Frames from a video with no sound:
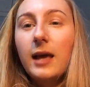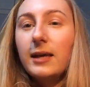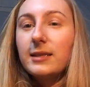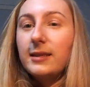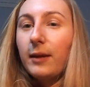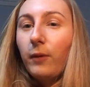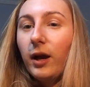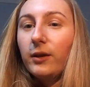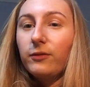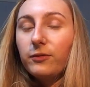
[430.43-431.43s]
has the same
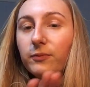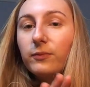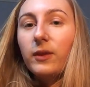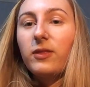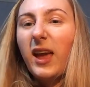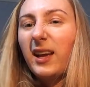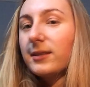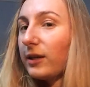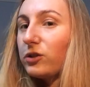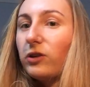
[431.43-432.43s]
kind of things
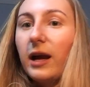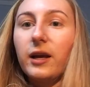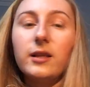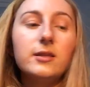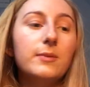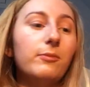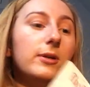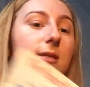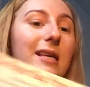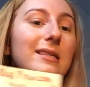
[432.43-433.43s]
like dragons and
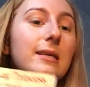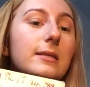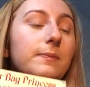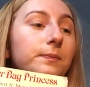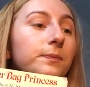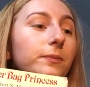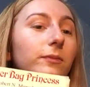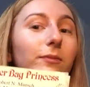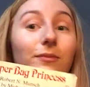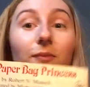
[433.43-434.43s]
princesses.
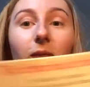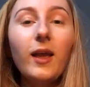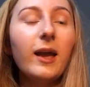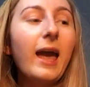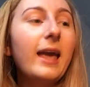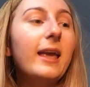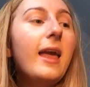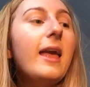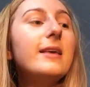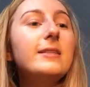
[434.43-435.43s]
Okay,
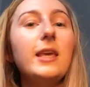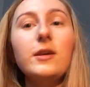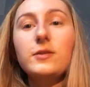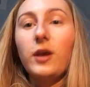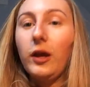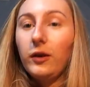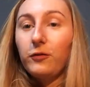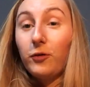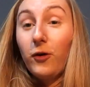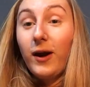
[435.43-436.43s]
see you soon
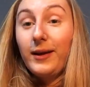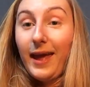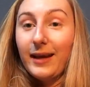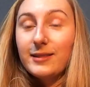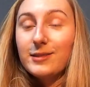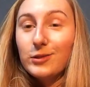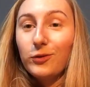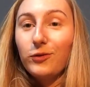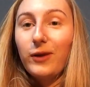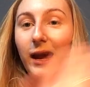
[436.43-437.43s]
for our next
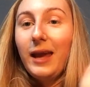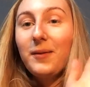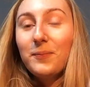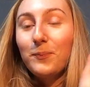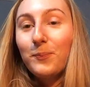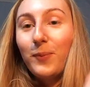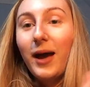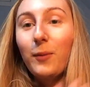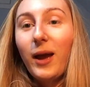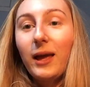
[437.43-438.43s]
story.
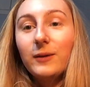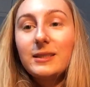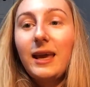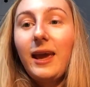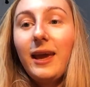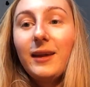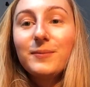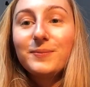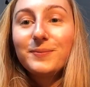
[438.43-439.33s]
Bye, Wildie.